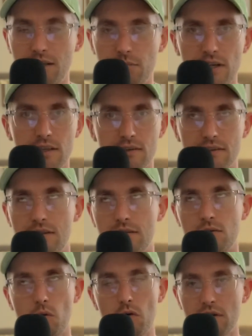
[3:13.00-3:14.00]
meters, the
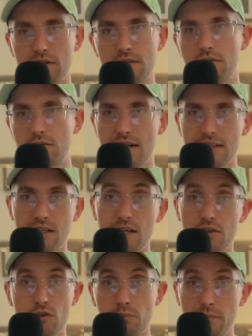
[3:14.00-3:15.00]
tallest
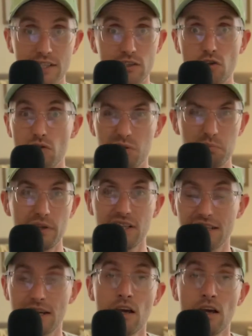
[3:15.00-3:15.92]
residential mixed-use building